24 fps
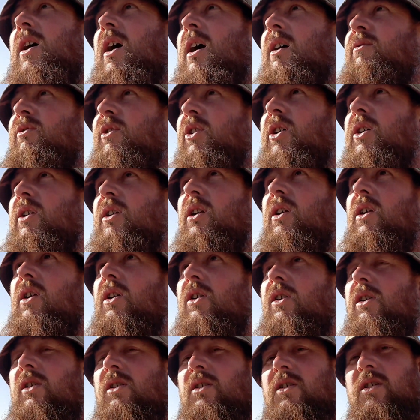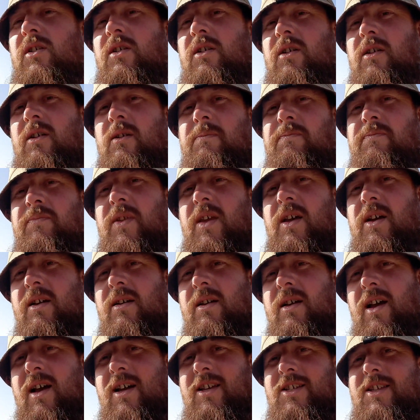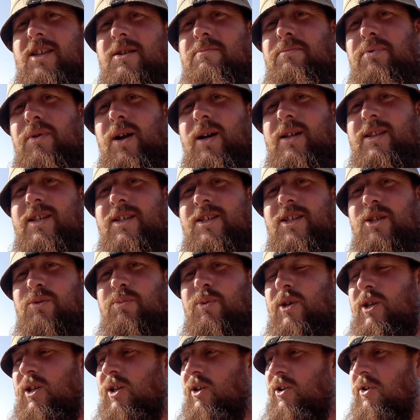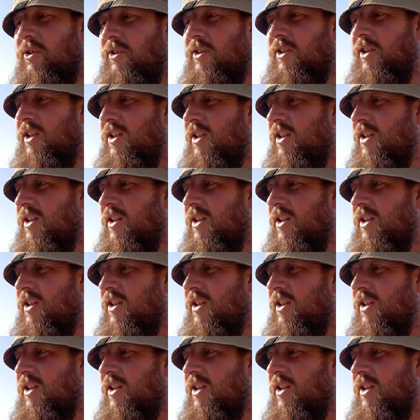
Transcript: I've learnt a lot. Casting practice has been good.